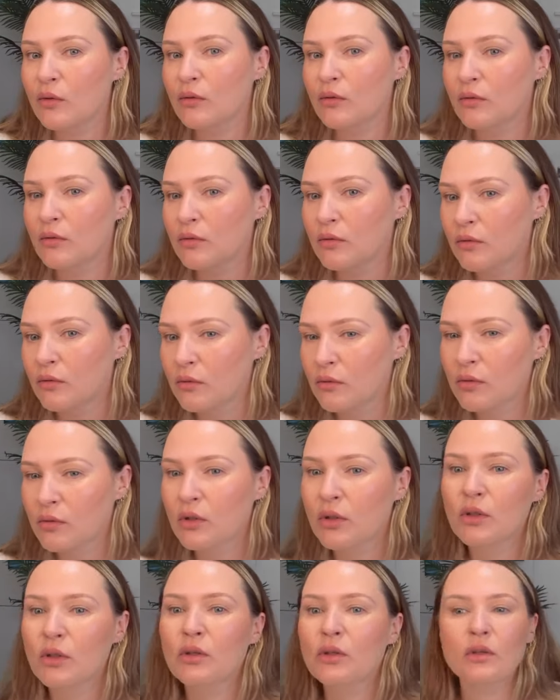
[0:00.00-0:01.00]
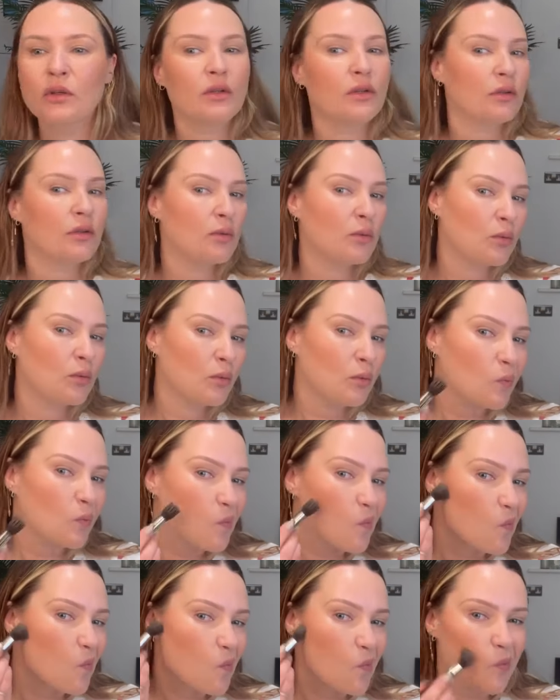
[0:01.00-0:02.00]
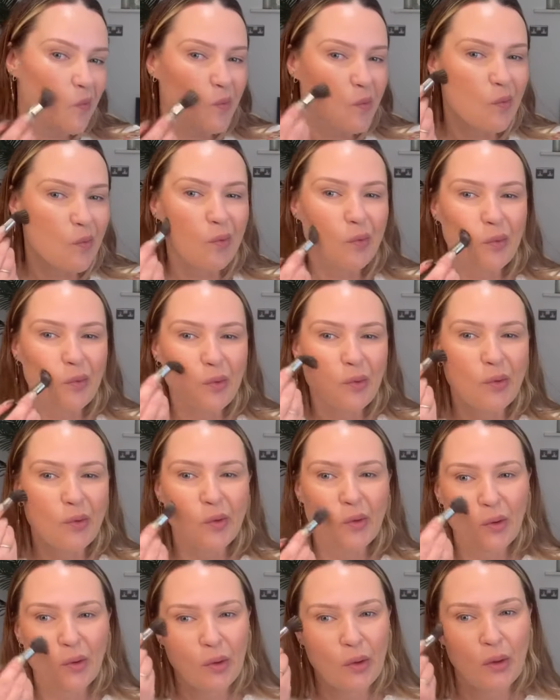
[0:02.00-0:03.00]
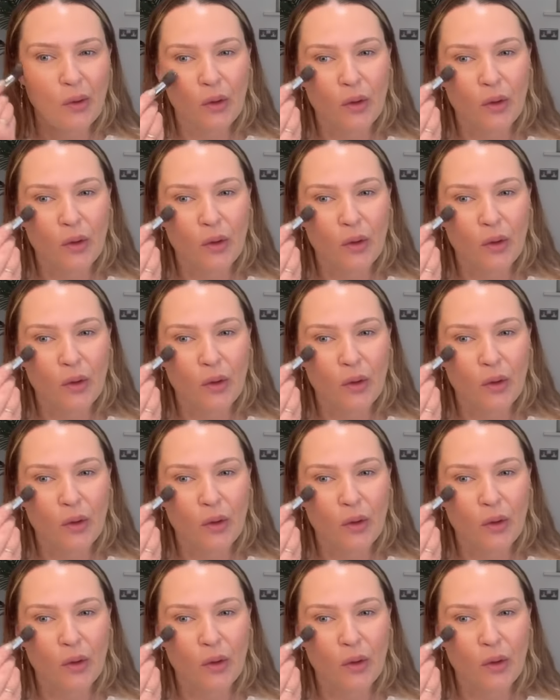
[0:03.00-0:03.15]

No one is speaking in this clip.